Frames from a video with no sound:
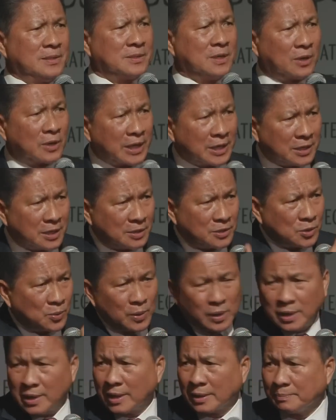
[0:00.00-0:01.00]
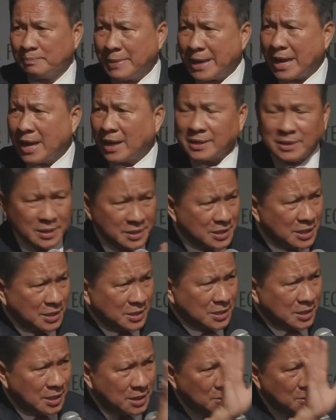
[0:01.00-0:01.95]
Okay, you, may I, he,